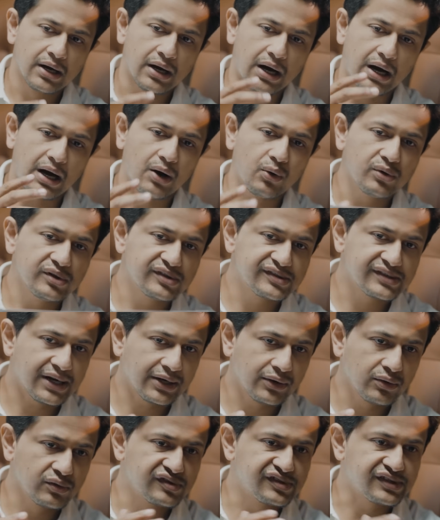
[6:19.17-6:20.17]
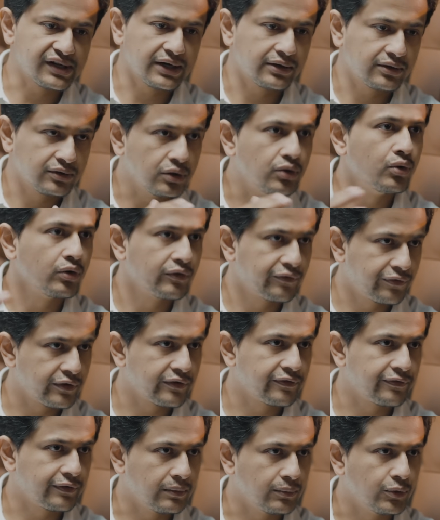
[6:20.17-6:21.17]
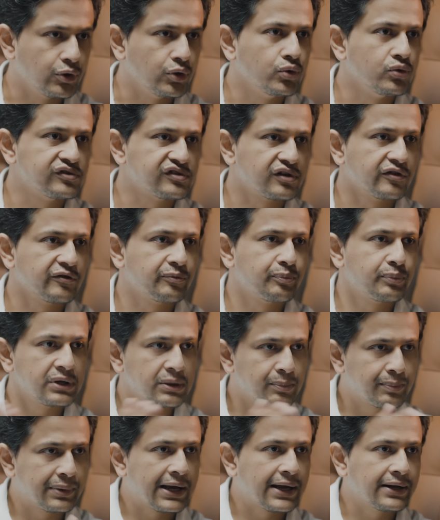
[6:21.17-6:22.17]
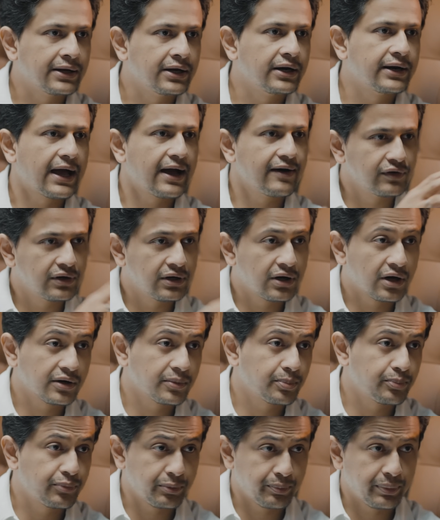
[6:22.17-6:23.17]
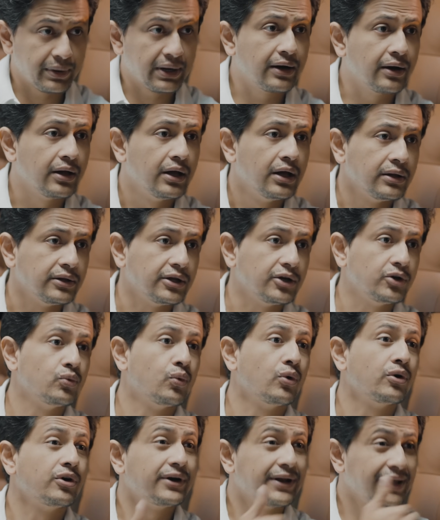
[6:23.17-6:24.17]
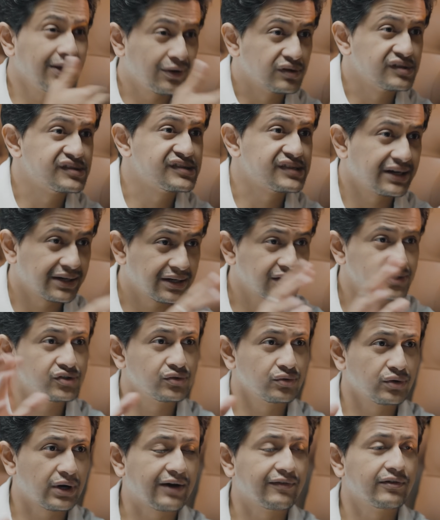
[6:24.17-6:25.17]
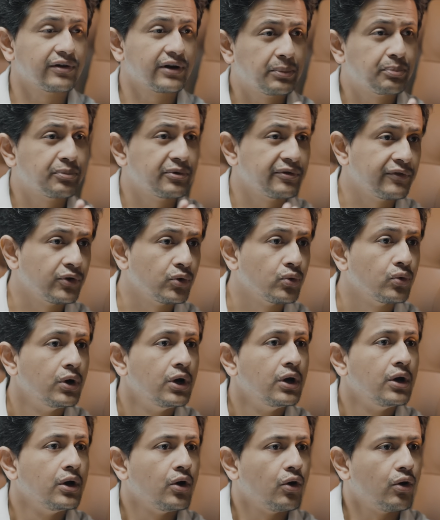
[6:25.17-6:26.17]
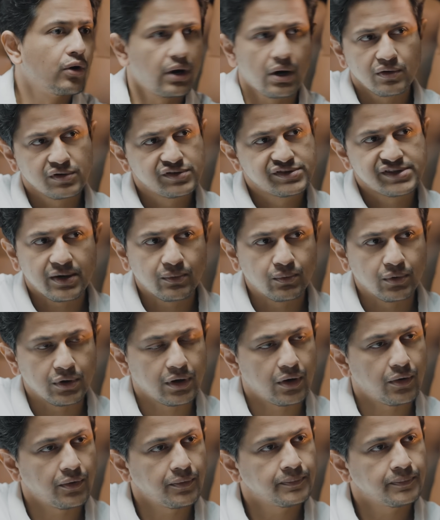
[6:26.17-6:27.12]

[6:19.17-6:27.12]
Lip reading: How is that you set the look for a film? Do you sort of pre-plan it, have a lot prepared that you want to take on set and, have a right preview? Or how does that work out?